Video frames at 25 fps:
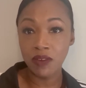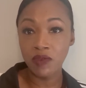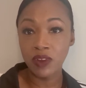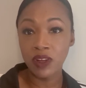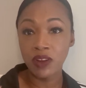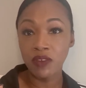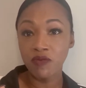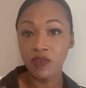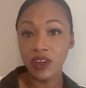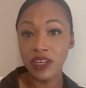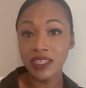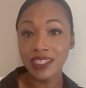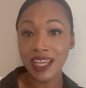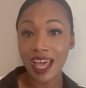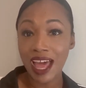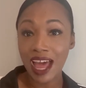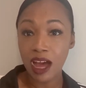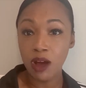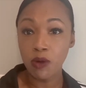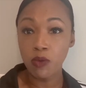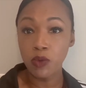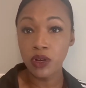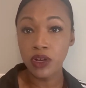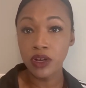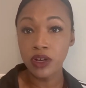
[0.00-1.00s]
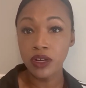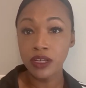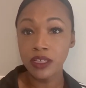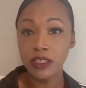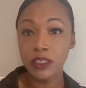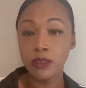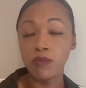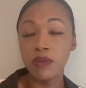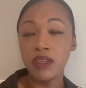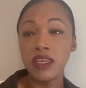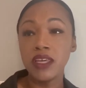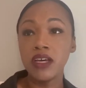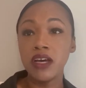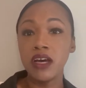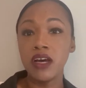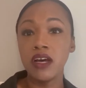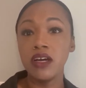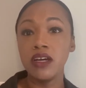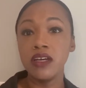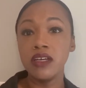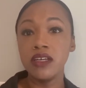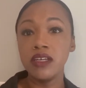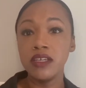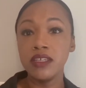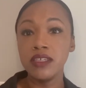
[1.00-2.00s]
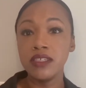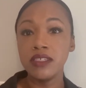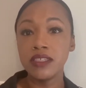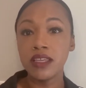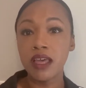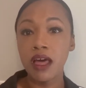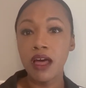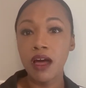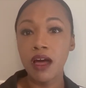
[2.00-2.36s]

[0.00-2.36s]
an advice hour is because